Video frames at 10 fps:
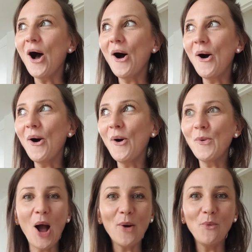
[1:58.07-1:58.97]

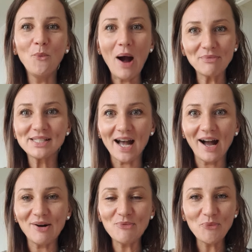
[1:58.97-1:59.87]
oh,
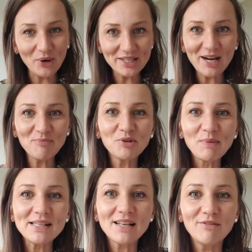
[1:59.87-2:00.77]
wowza, what did I put
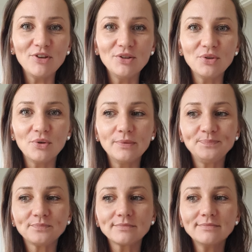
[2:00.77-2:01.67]
myself into?
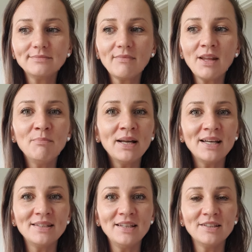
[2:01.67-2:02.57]
but at the